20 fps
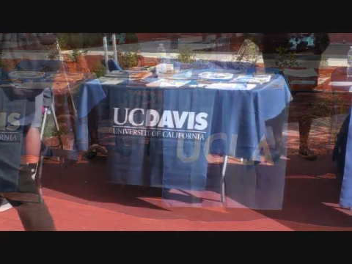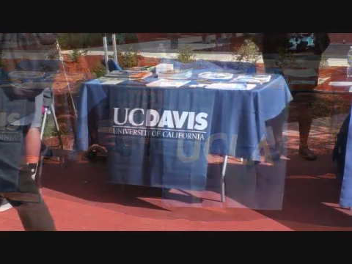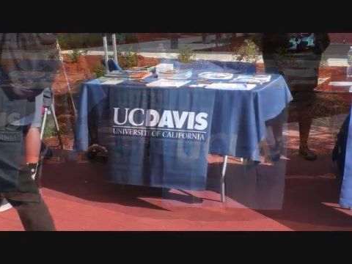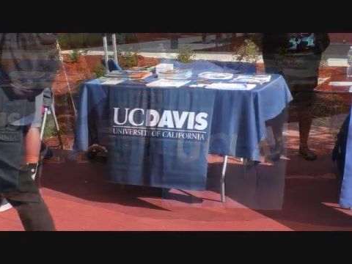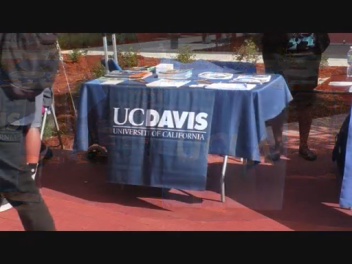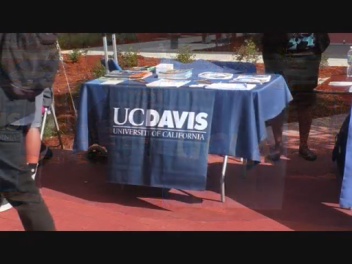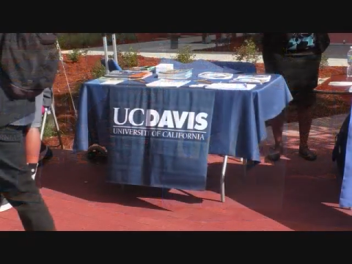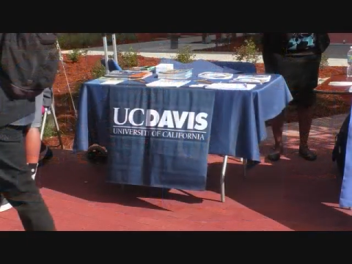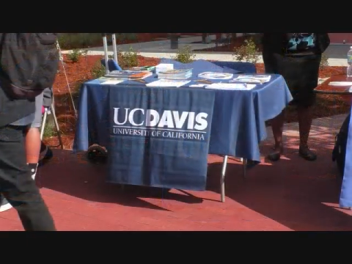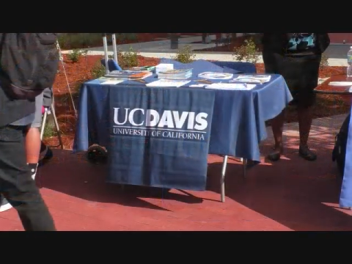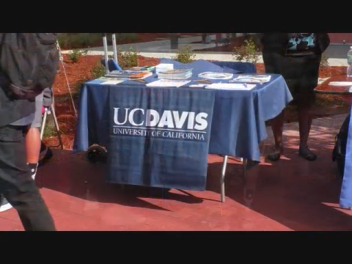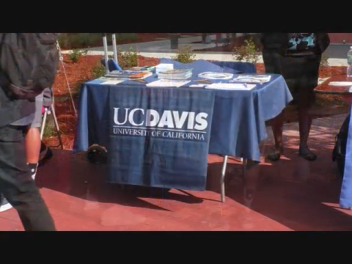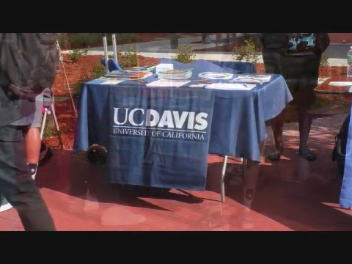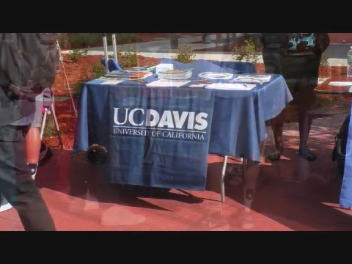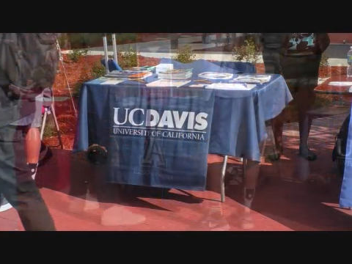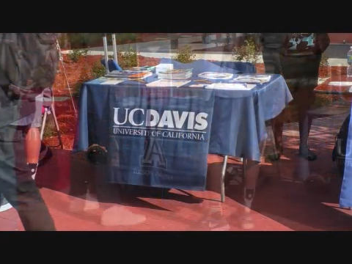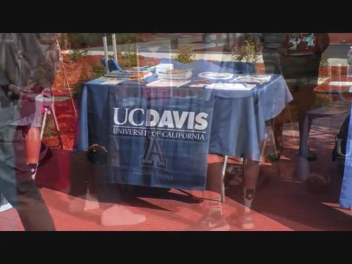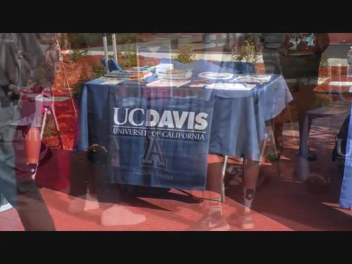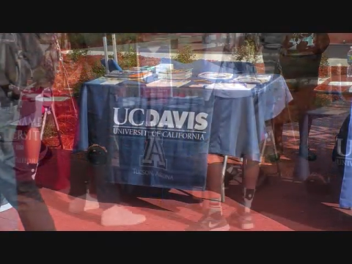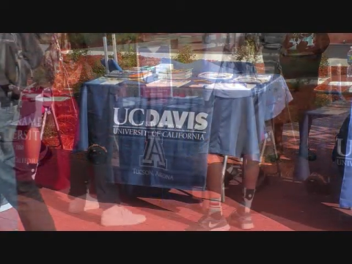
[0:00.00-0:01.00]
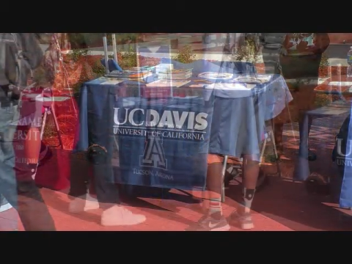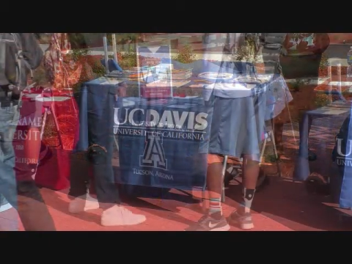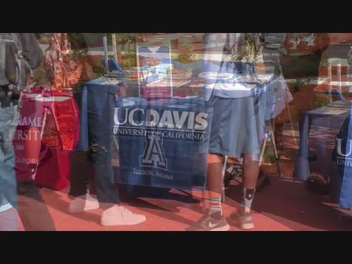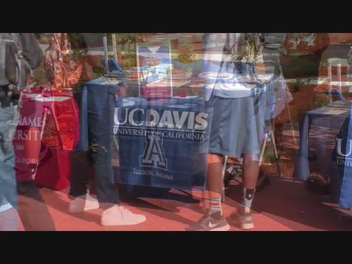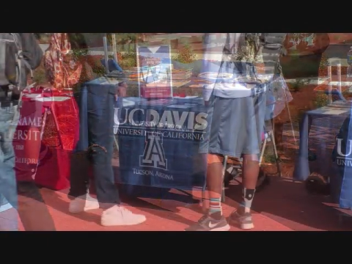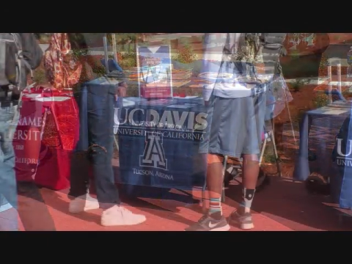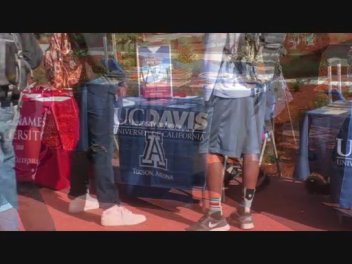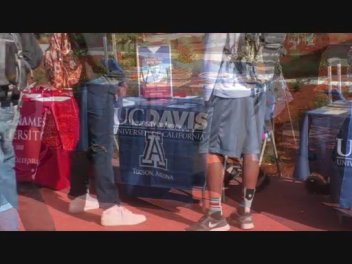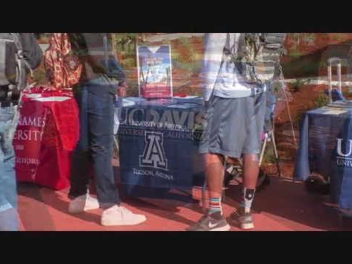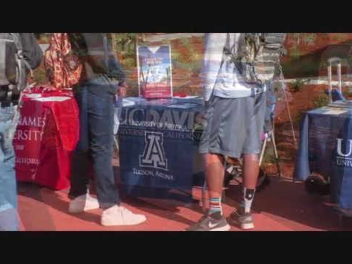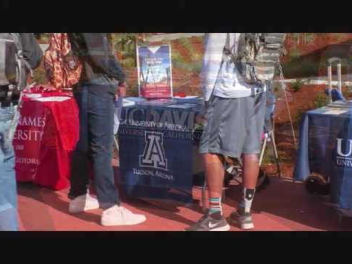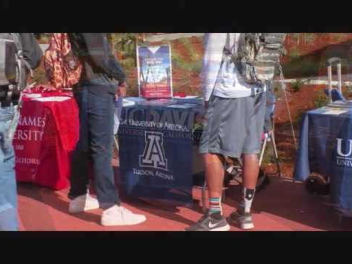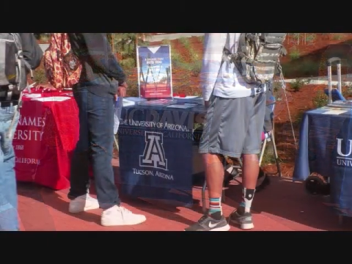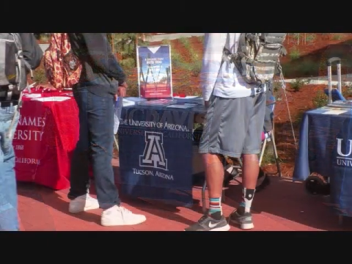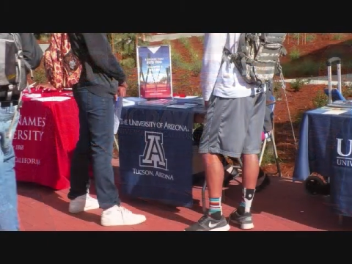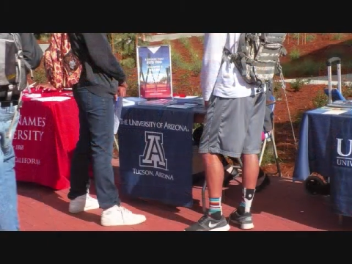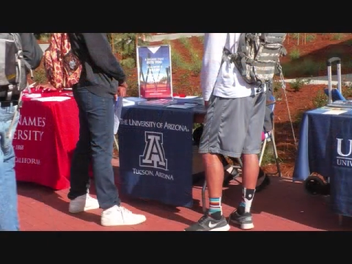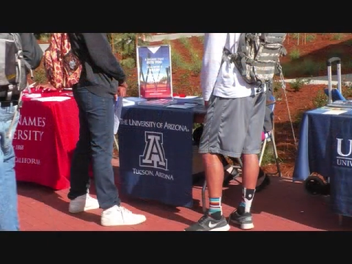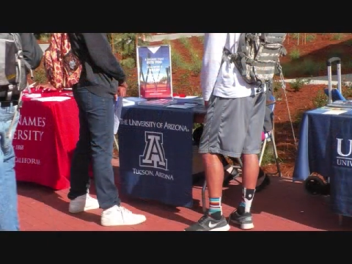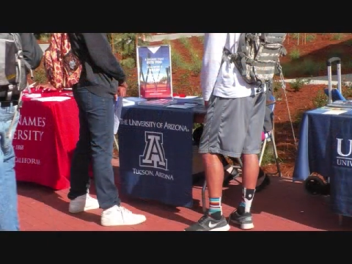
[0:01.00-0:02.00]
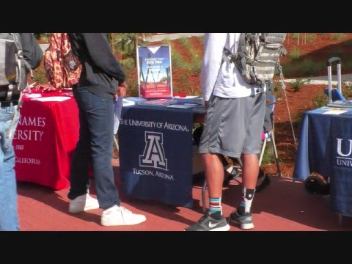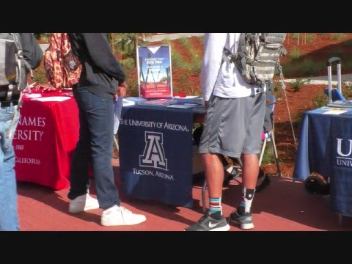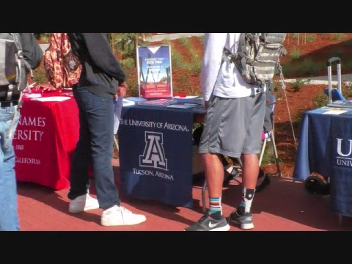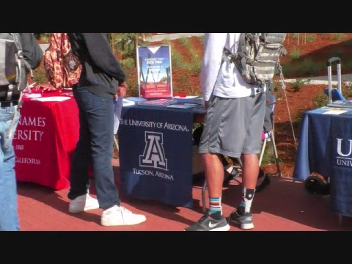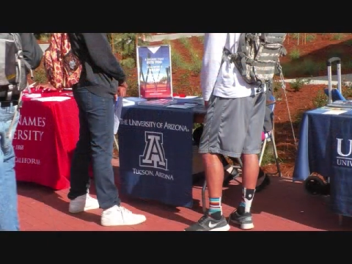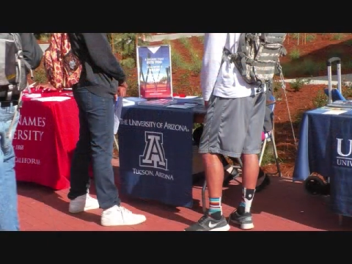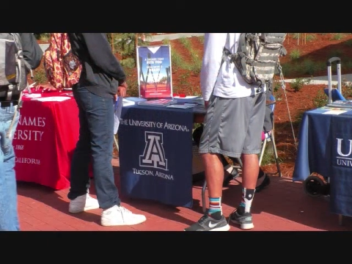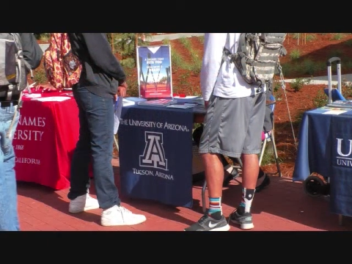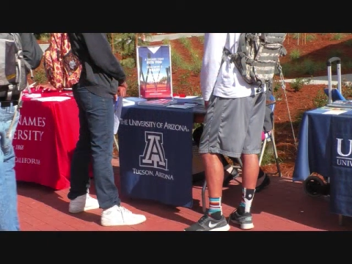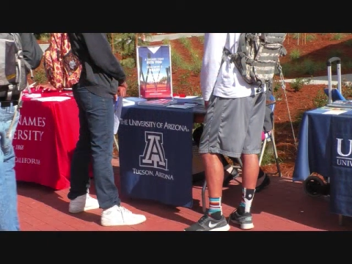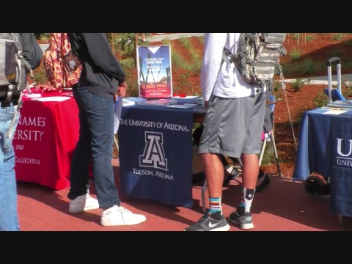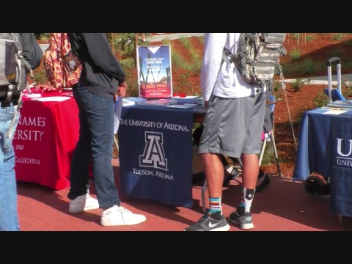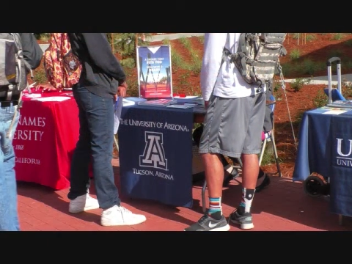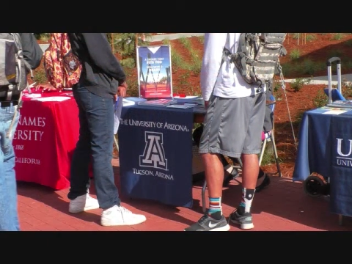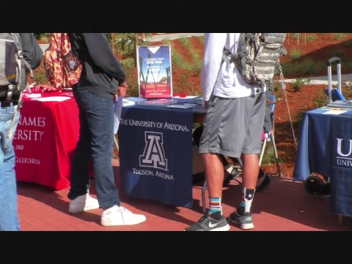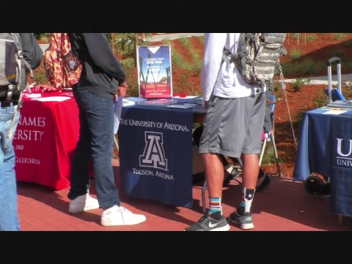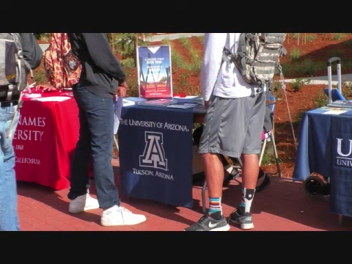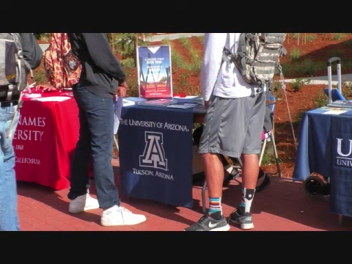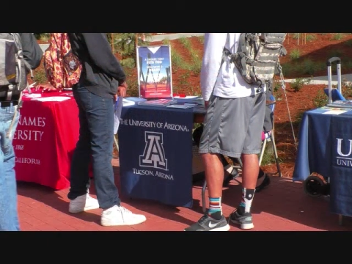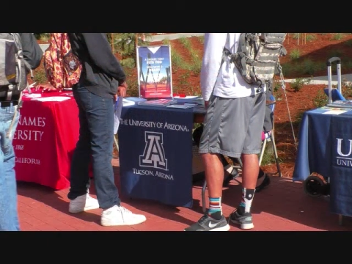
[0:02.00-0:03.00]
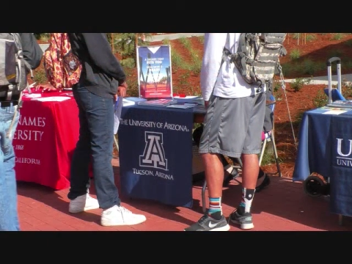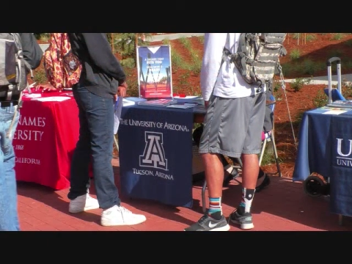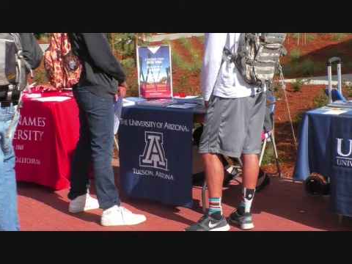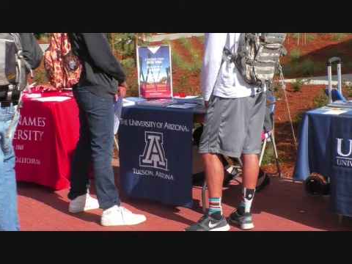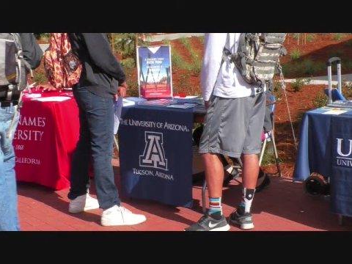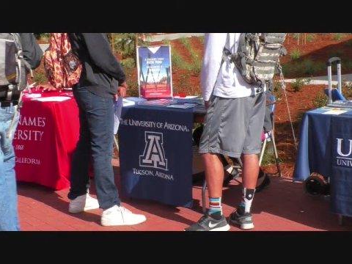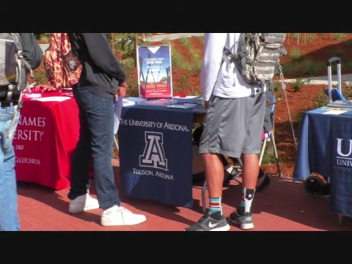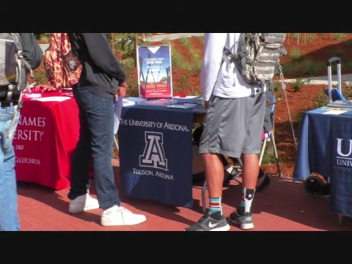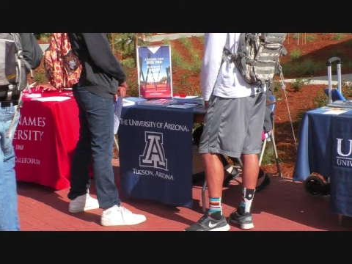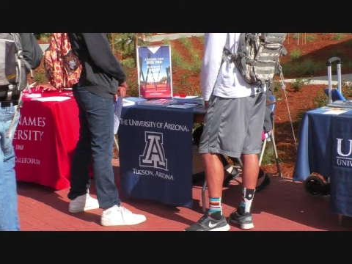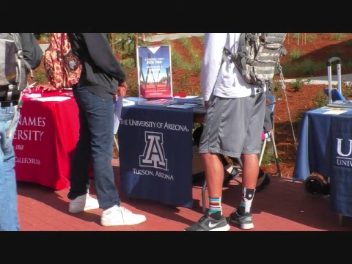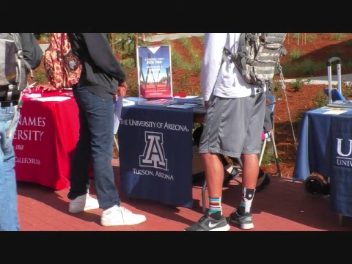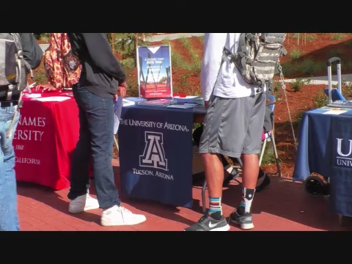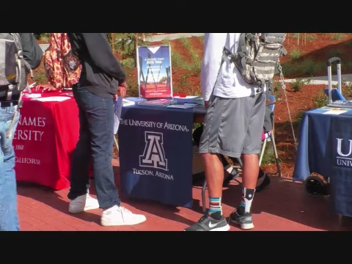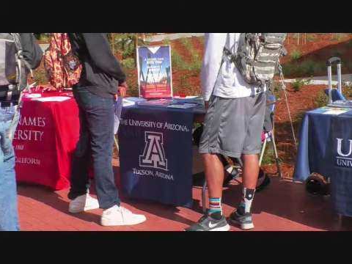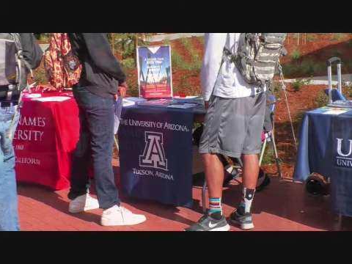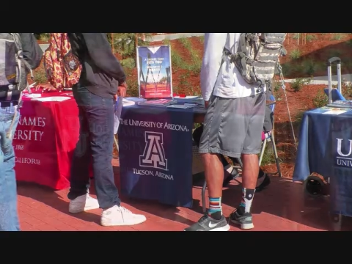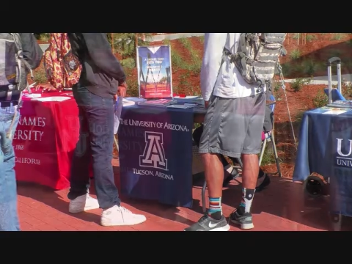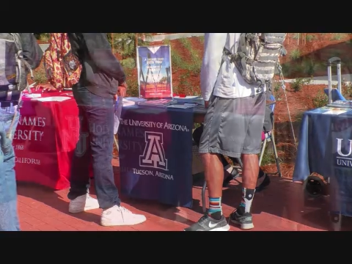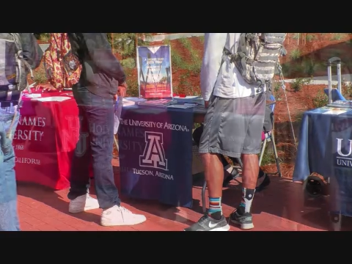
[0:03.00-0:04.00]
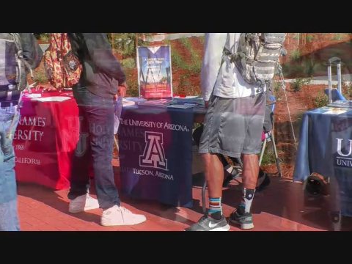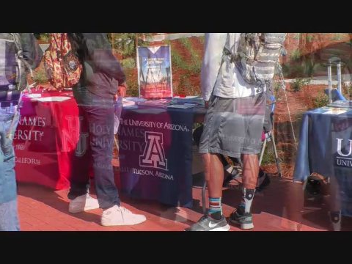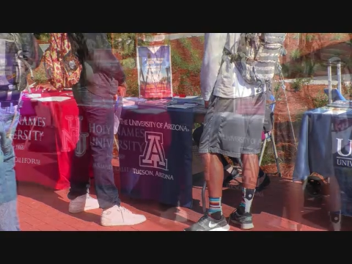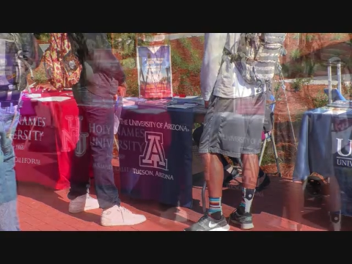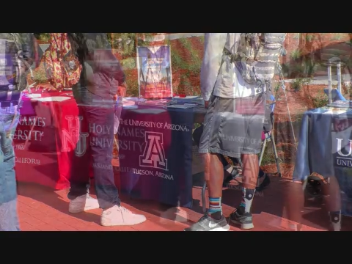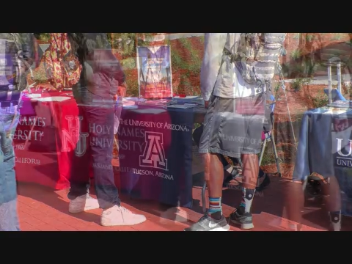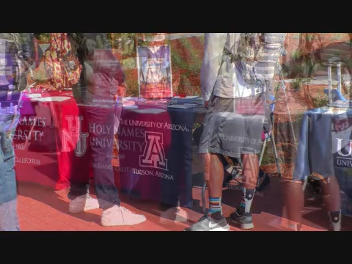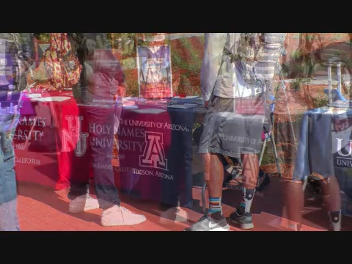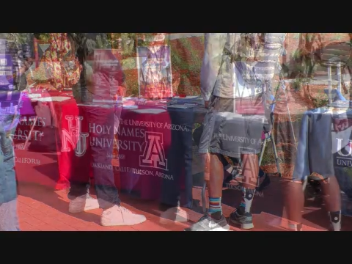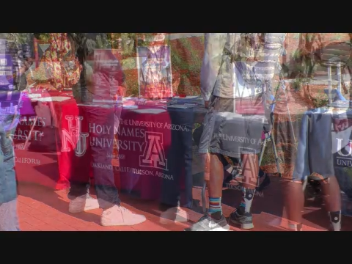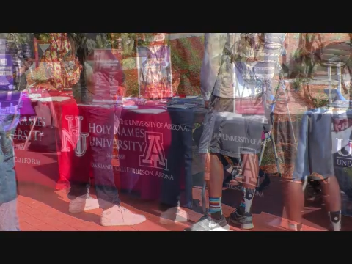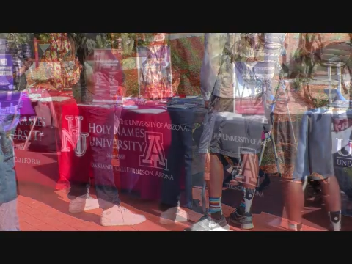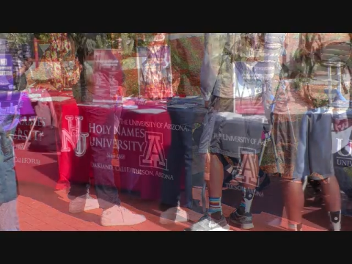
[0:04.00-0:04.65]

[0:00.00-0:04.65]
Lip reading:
Nobody's mouth can be seen.